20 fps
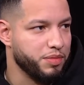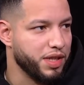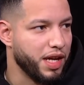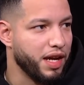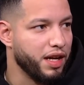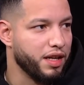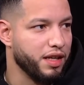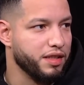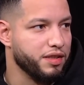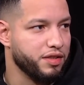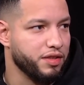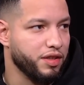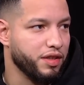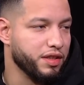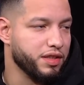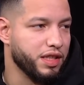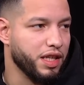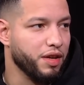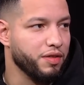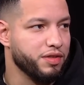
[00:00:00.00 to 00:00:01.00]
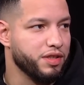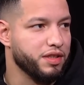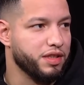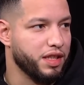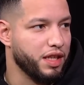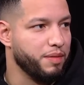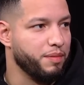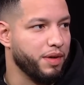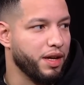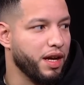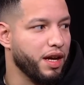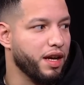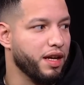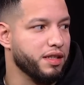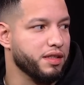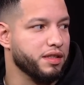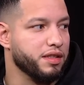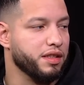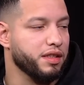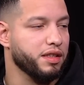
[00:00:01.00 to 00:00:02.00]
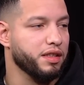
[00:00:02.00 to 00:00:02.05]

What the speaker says: jackets. You can tell it's the same guys.